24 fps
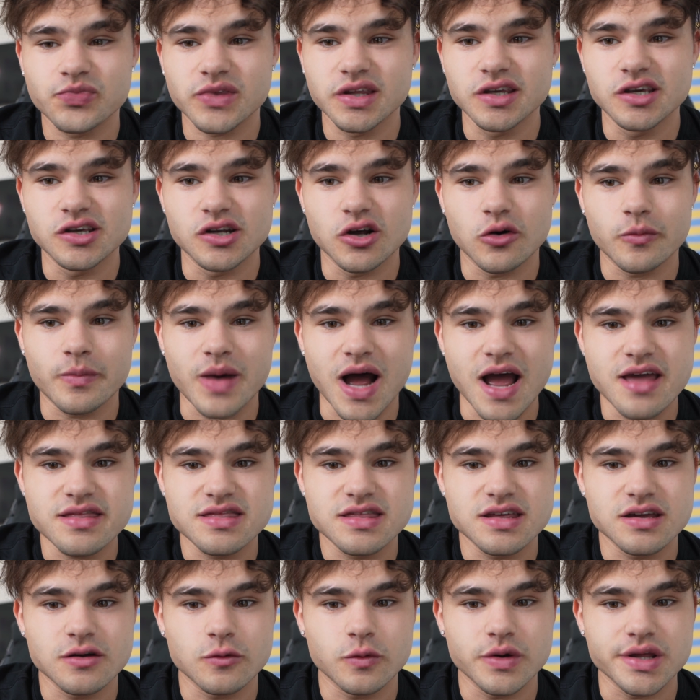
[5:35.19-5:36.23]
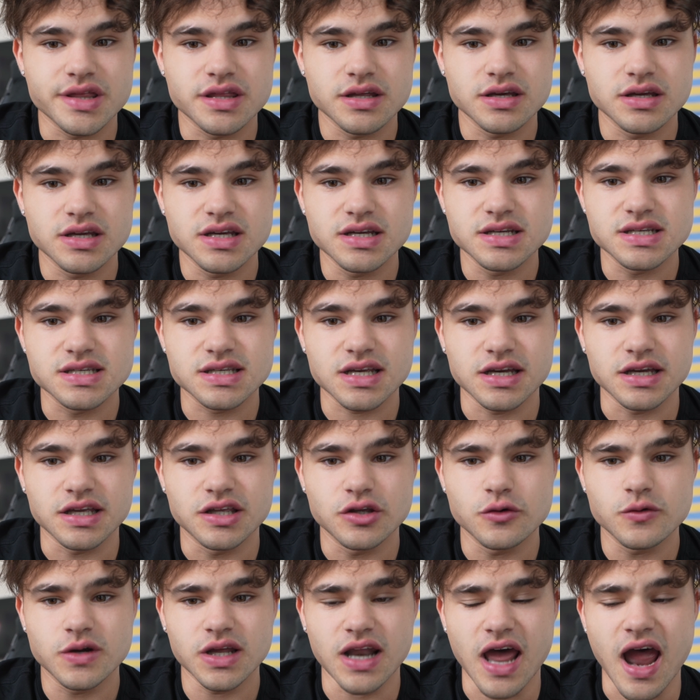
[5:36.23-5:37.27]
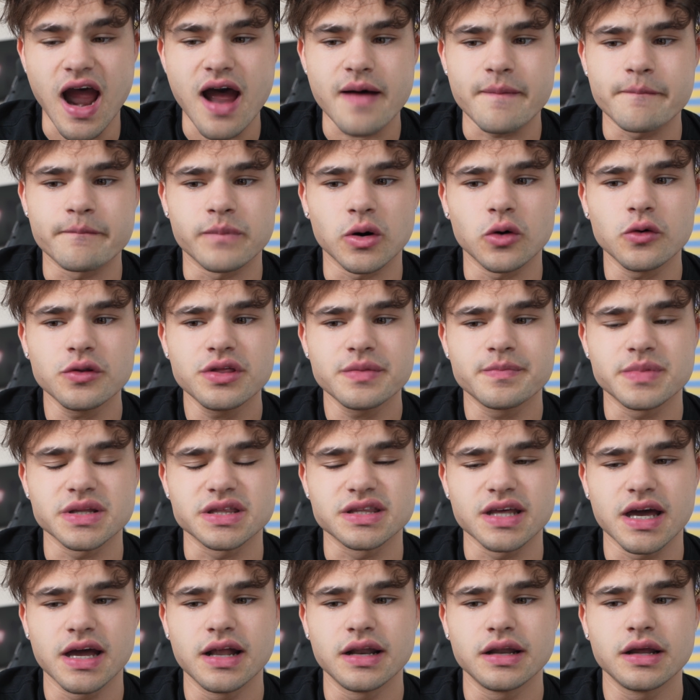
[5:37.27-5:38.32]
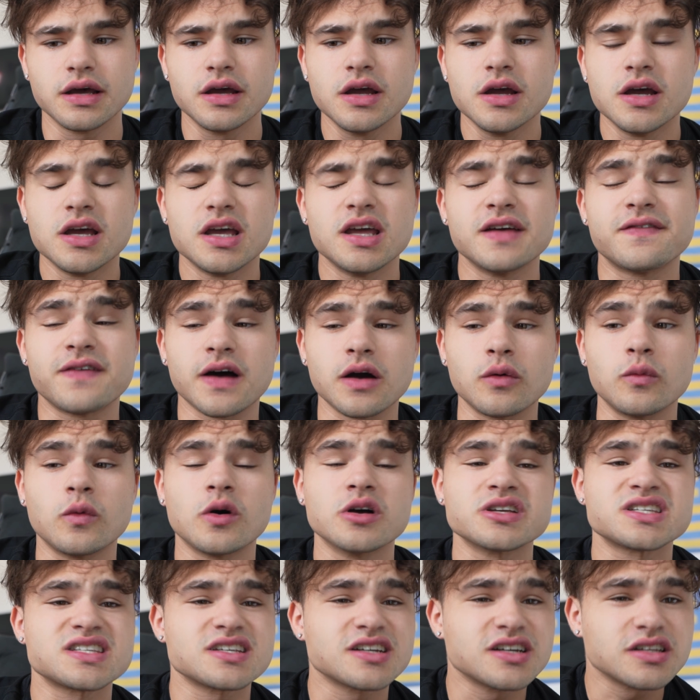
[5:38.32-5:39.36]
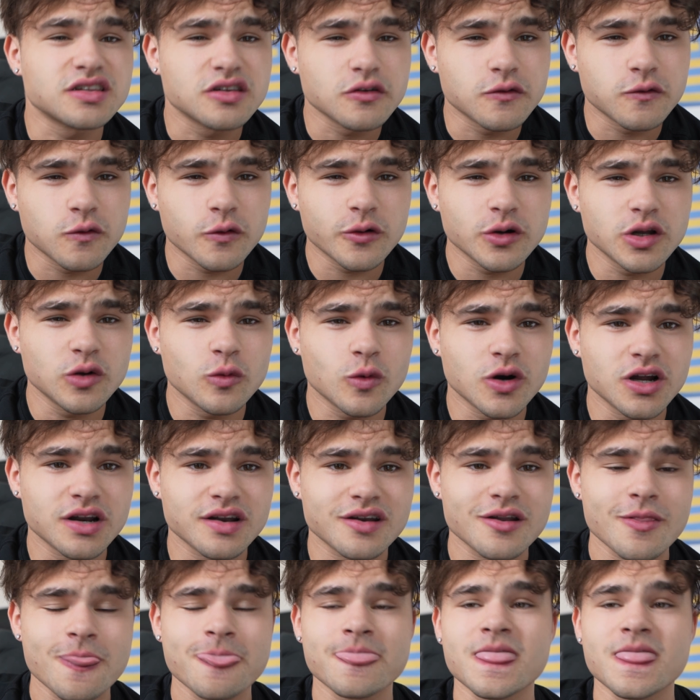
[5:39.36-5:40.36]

You know, my thing with it is like you can have both, but then if I was to get the 41,